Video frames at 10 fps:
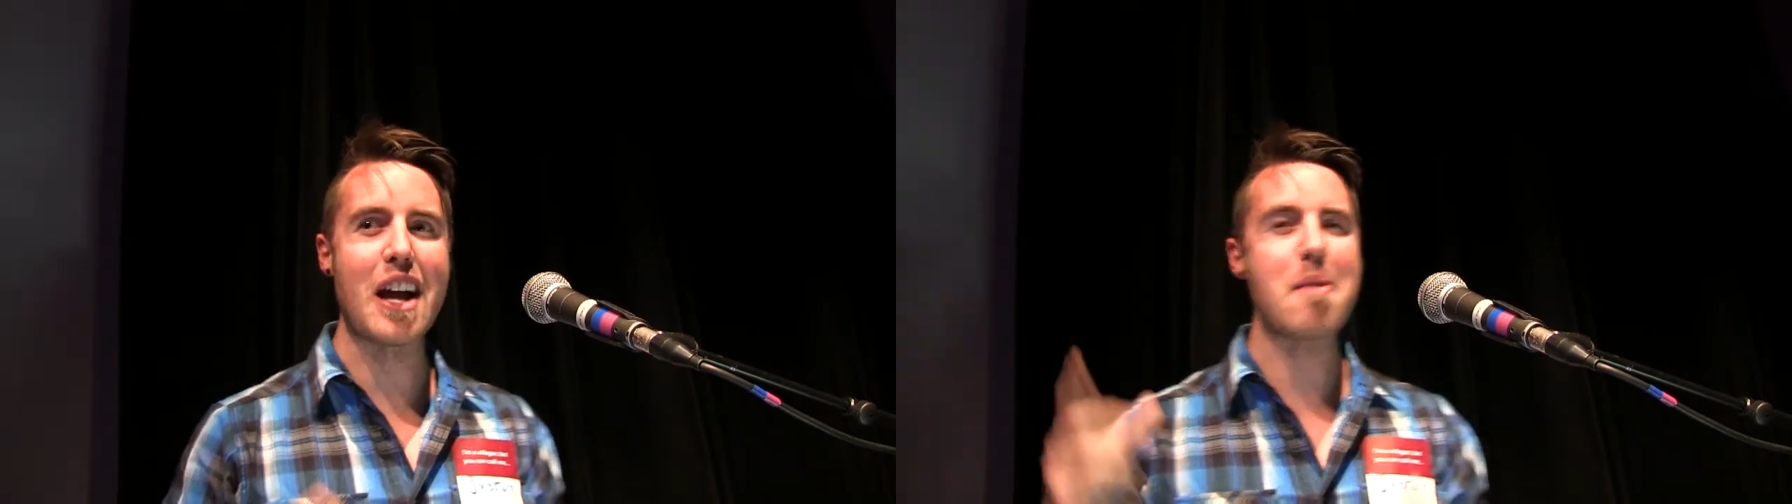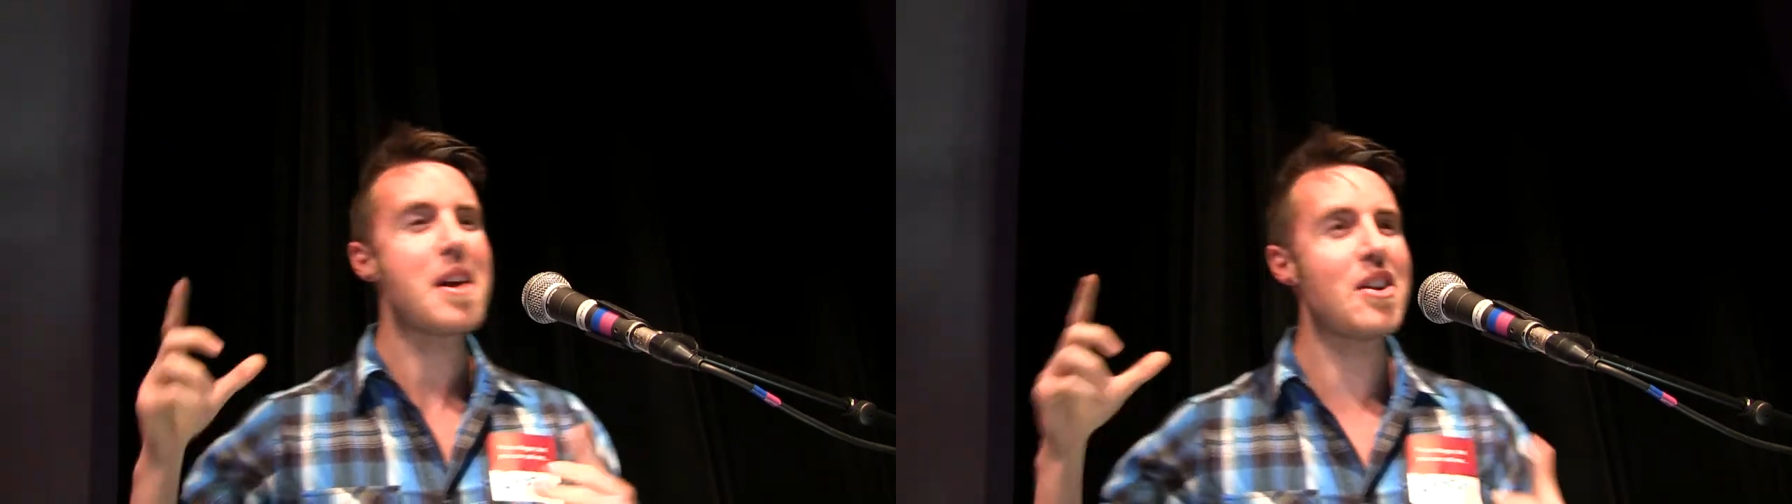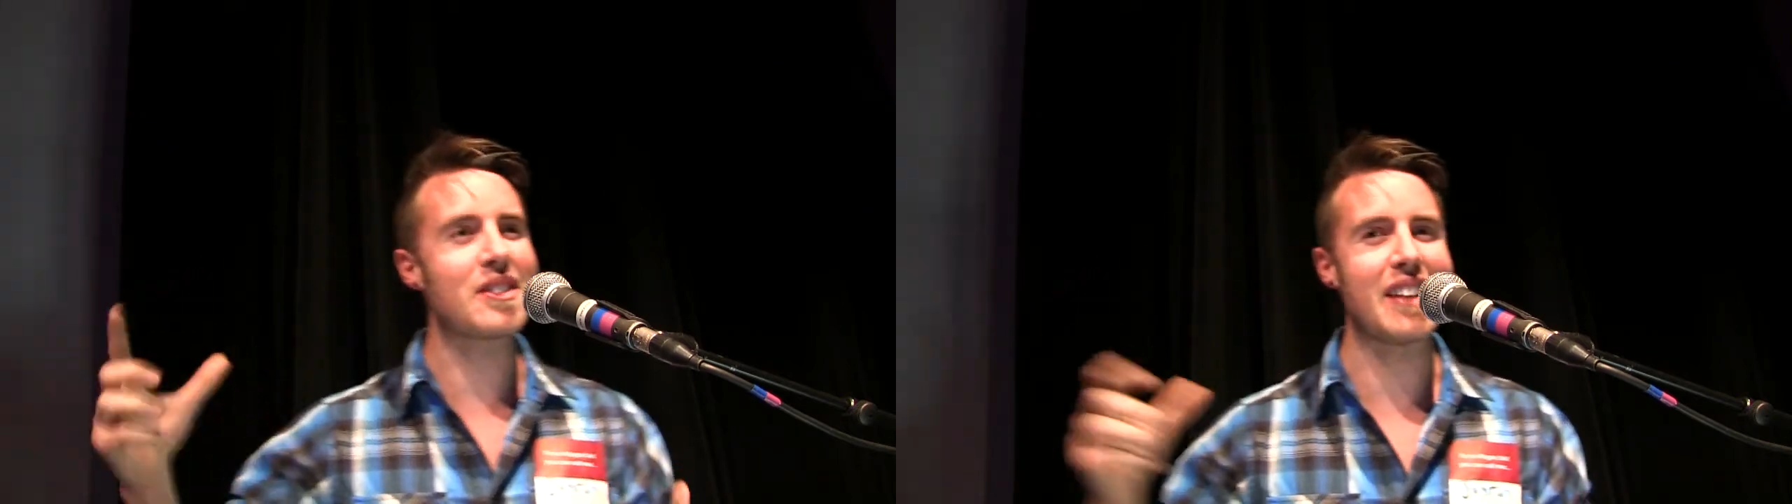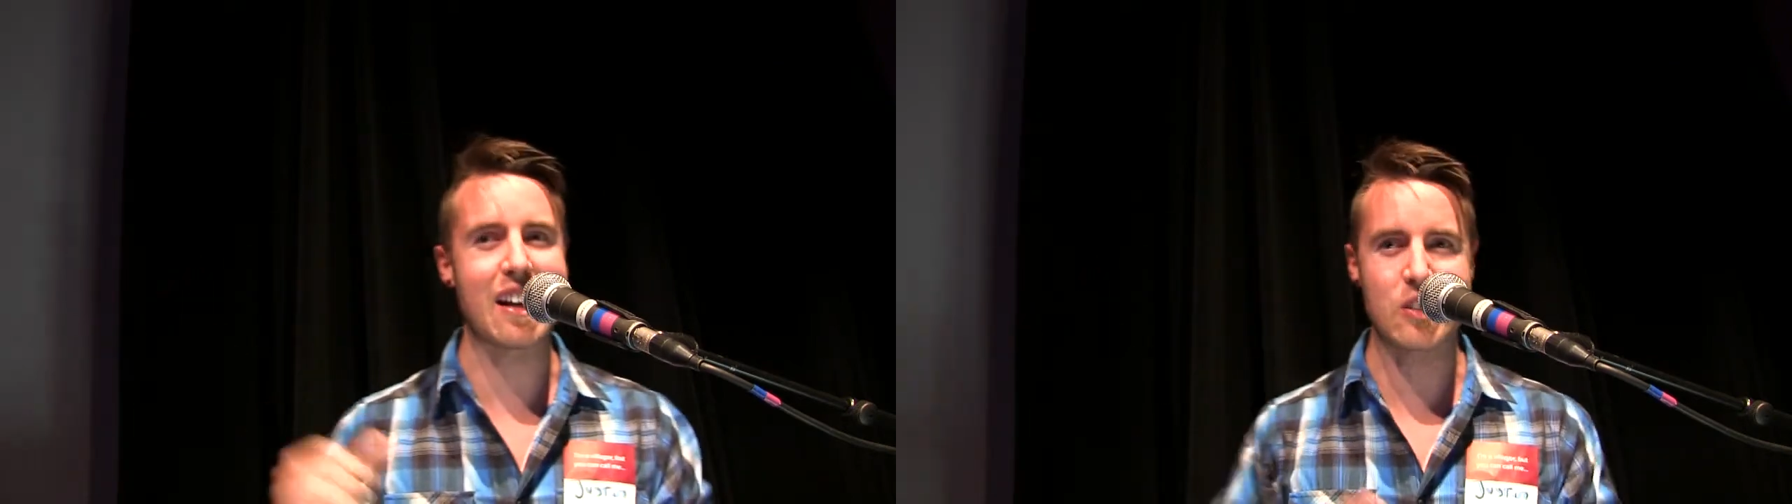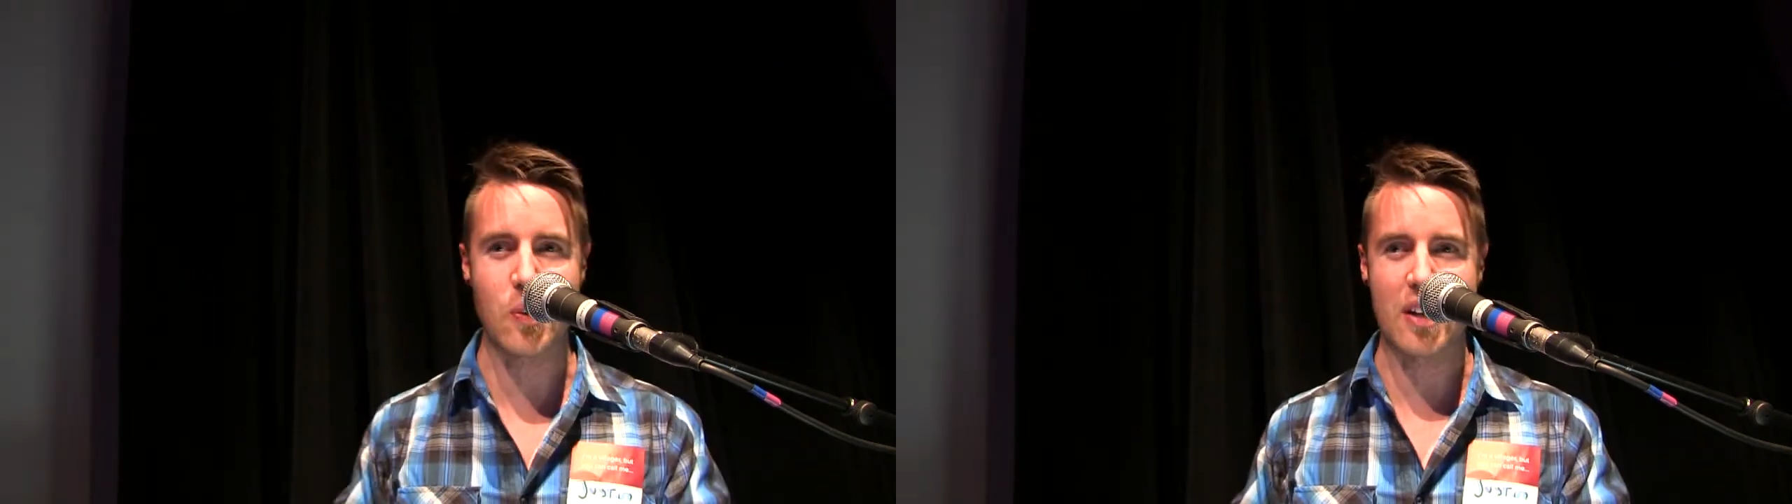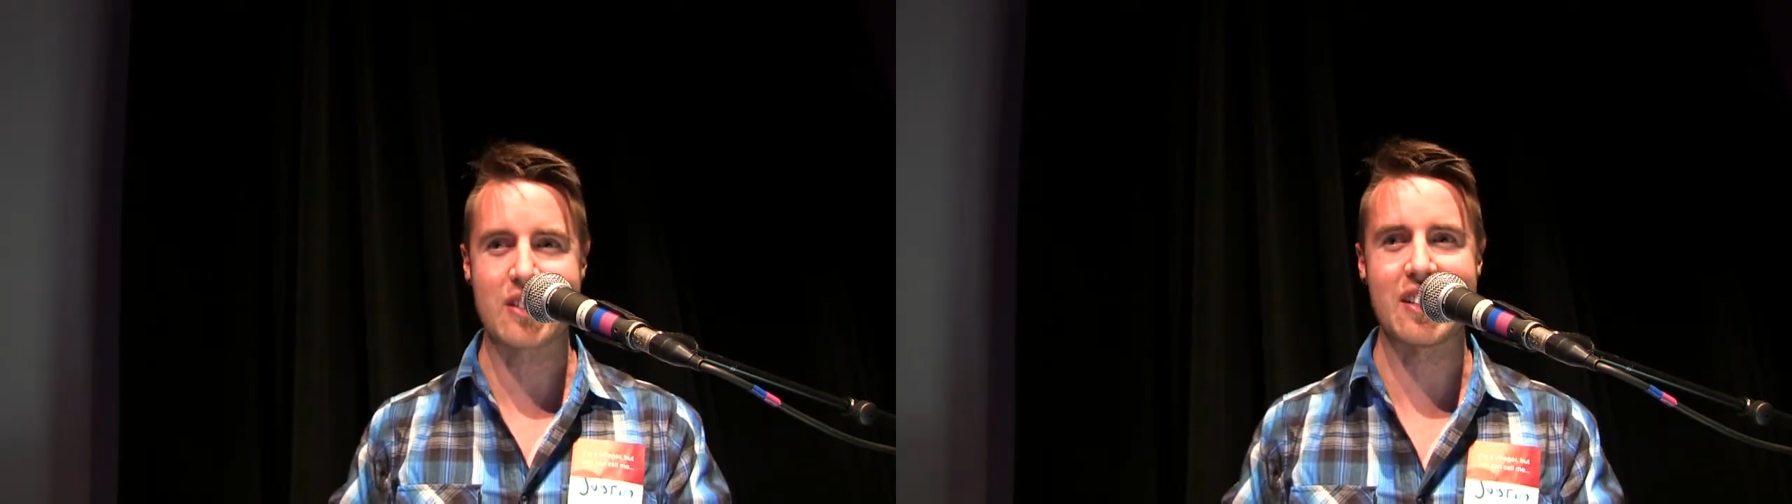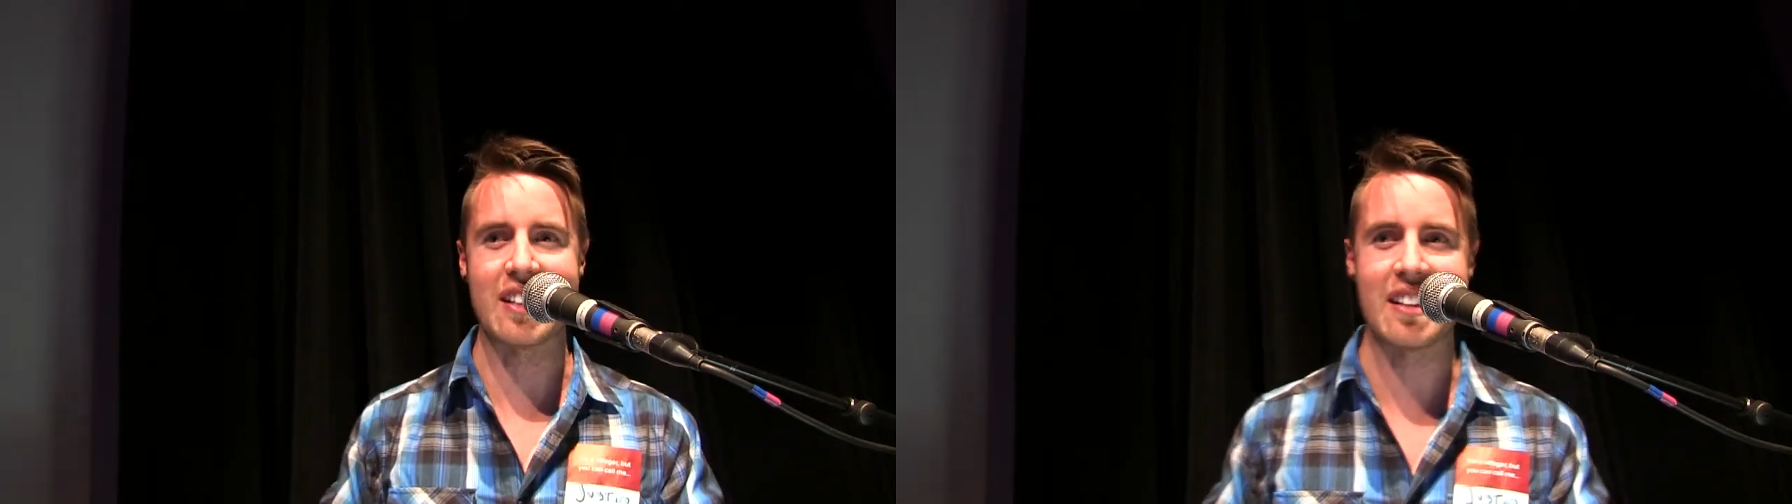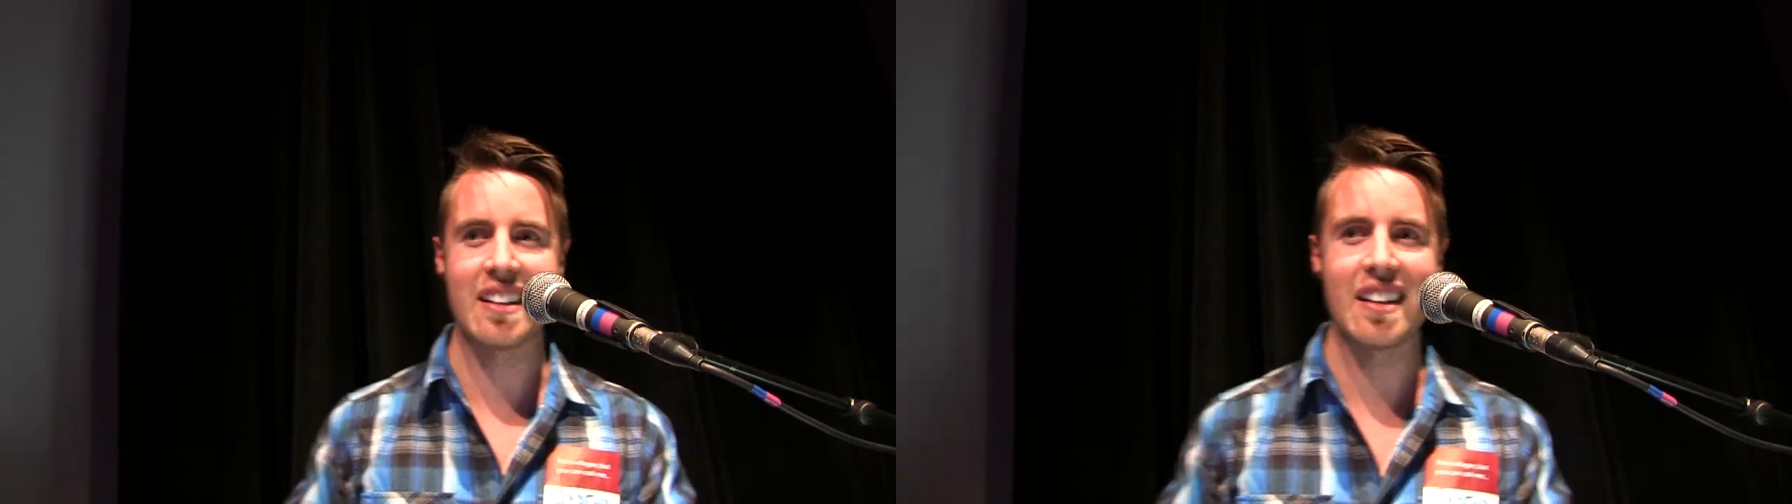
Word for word: Now, here's the next question